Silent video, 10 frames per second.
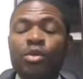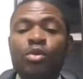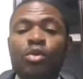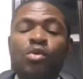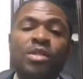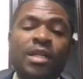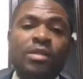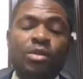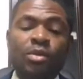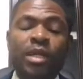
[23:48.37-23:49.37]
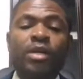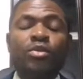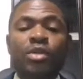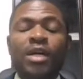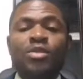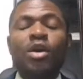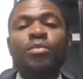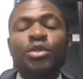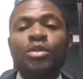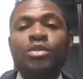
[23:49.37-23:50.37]
those that linked to the
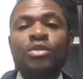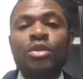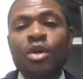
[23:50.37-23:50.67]
assumptions,